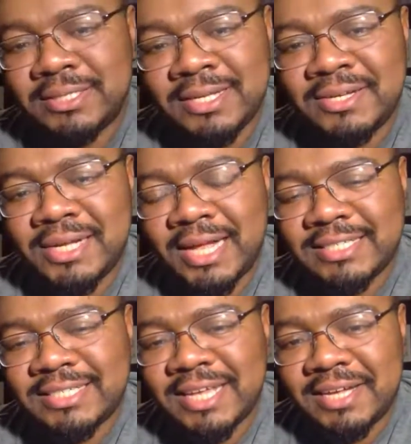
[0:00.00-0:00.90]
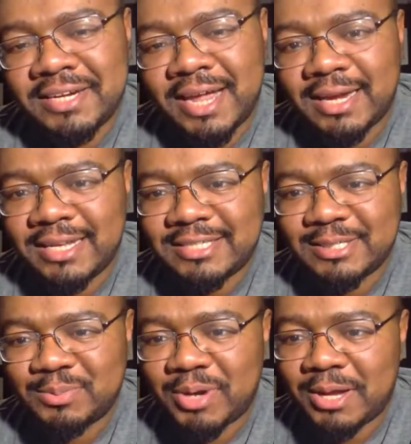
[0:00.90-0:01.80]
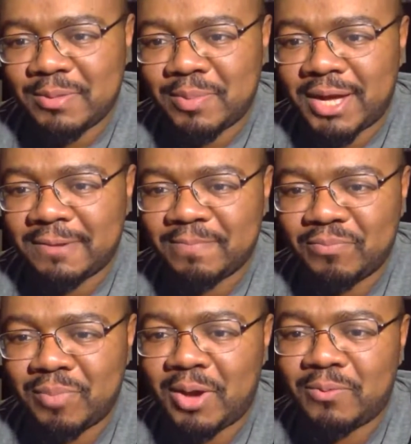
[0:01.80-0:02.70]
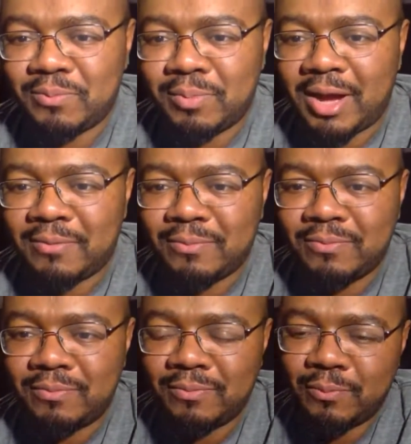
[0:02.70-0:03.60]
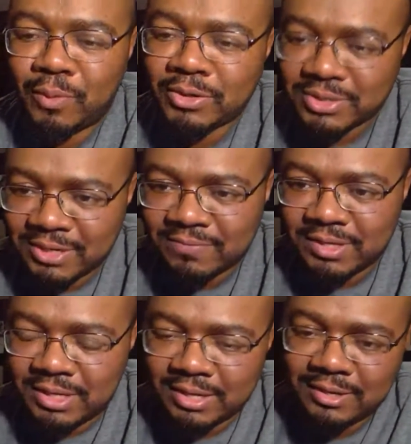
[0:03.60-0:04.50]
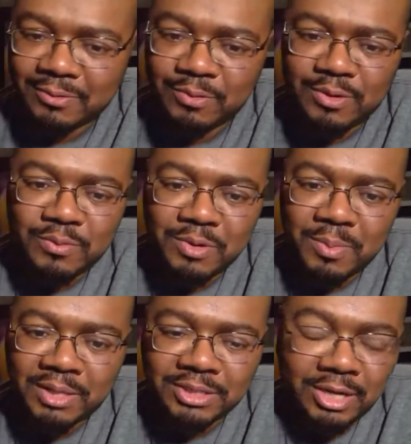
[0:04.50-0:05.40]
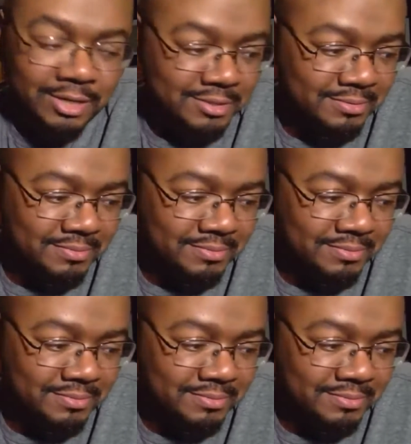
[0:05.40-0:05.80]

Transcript: still, I'd say Annihilation is probably my worst of the year. What about y'all?